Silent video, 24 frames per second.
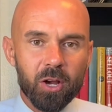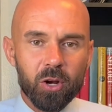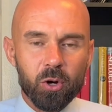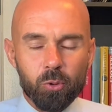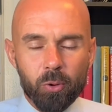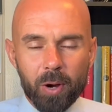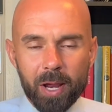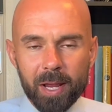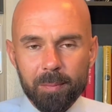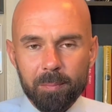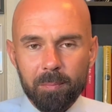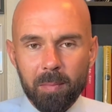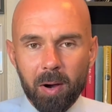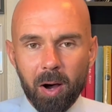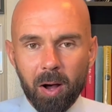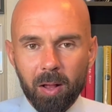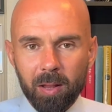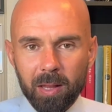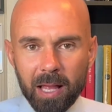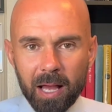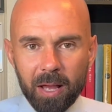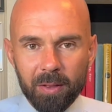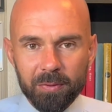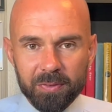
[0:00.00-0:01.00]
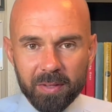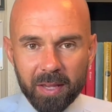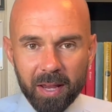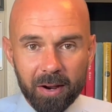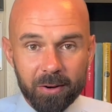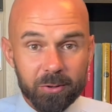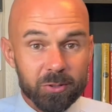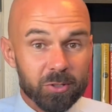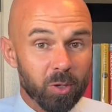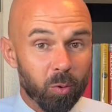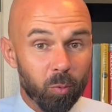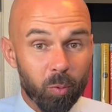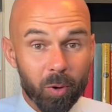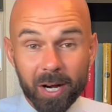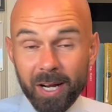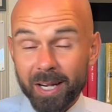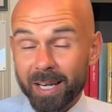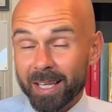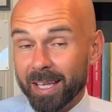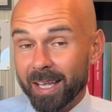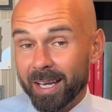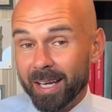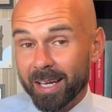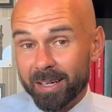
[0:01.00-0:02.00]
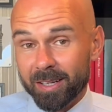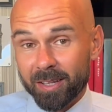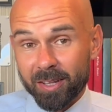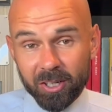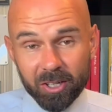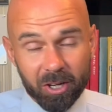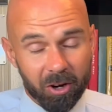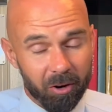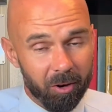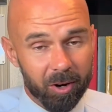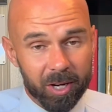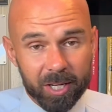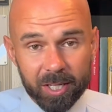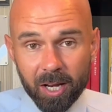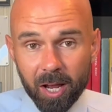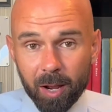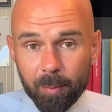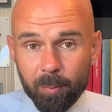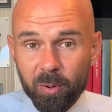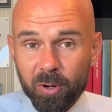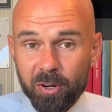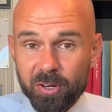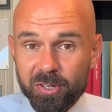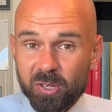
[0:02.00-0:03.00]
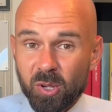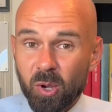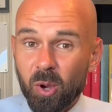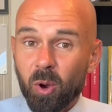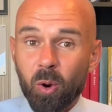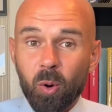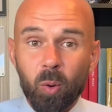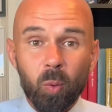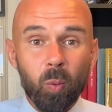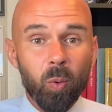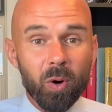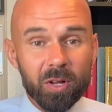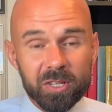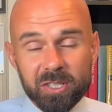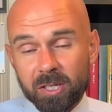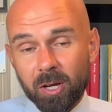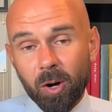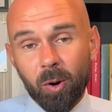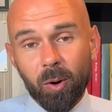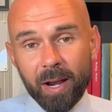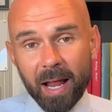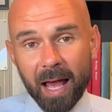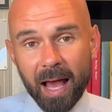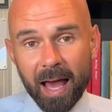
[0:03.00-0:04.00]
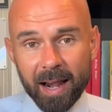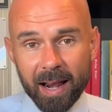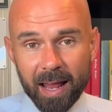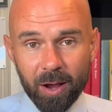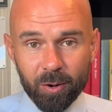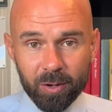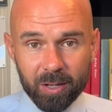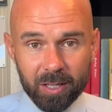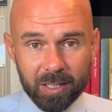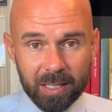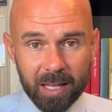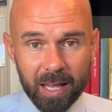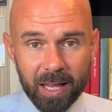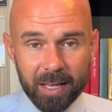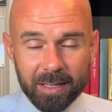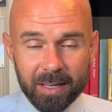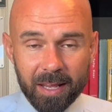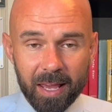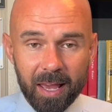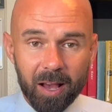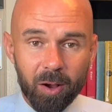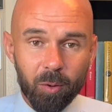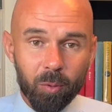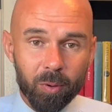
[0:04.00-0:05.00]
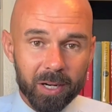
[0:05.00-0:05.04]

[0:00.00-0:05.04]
Great mall out there. So we're going to get into the current numbers, what's going on out in Glendale.